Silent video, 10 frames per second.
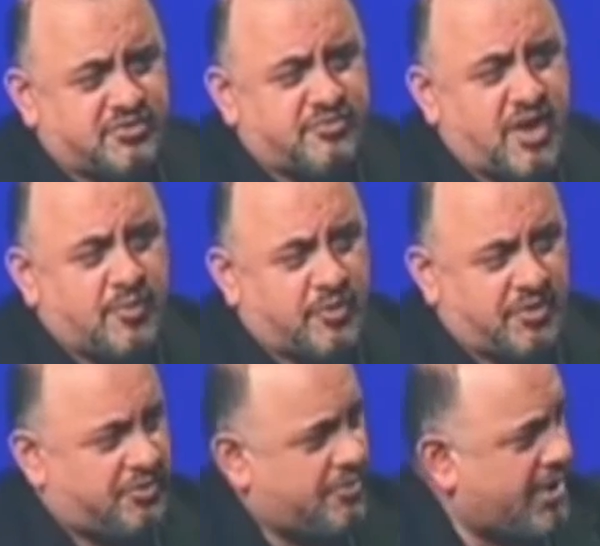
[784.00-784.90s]

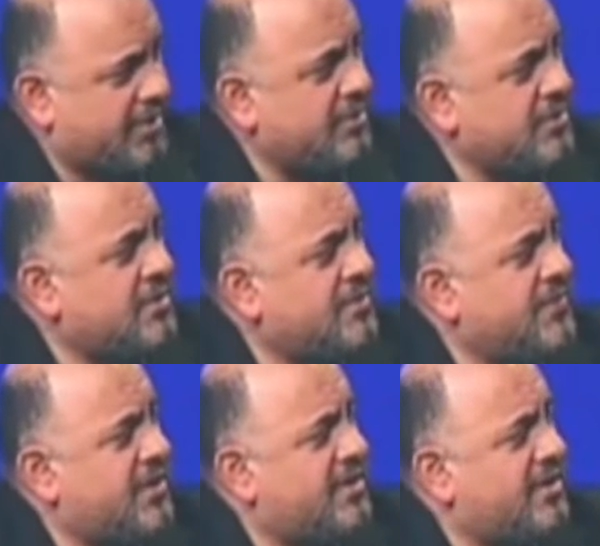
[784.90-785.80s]
fibrointegrate.
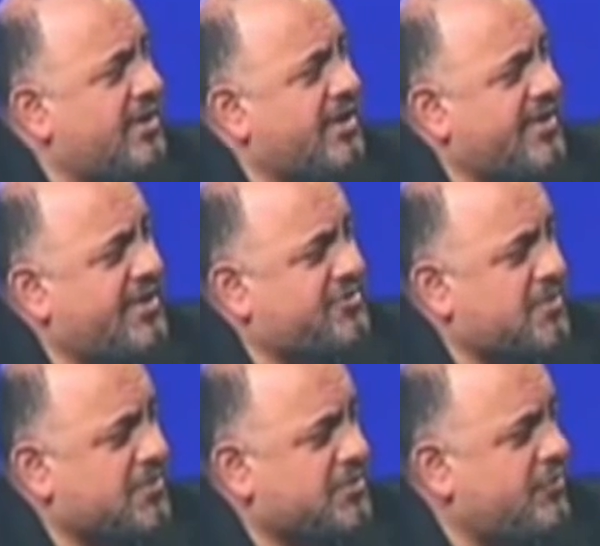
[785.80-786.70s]
And that's
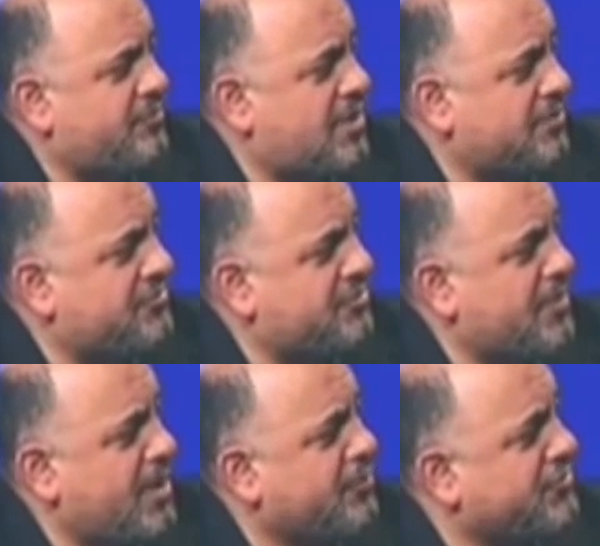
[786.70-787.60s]
something that we've published some
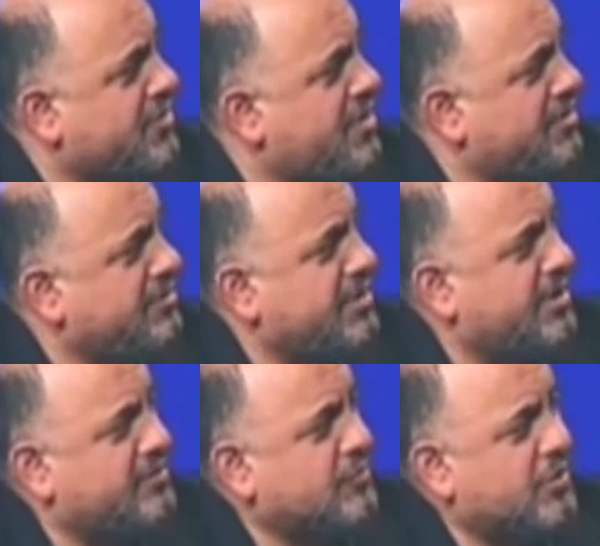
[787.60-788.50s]
papers on,
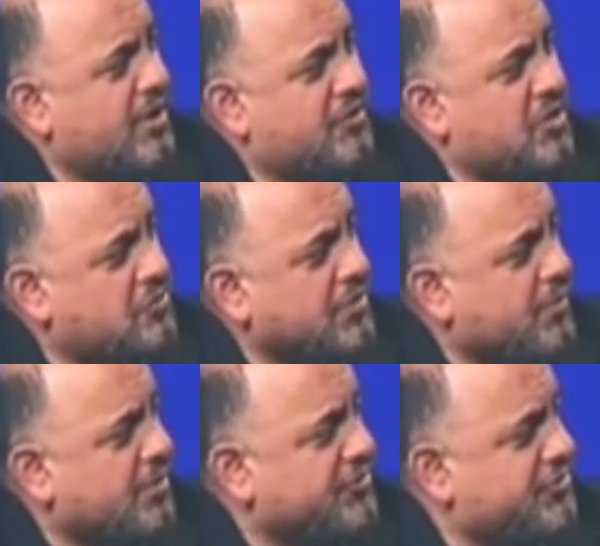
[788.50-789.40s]
and we're not the only
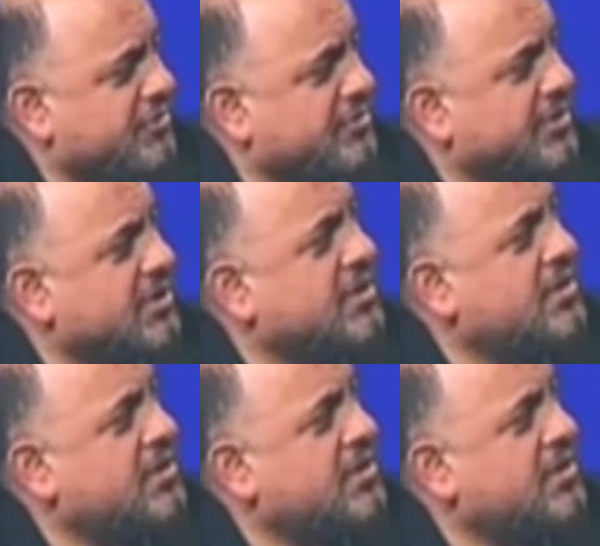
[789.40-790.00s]
ones, certainly.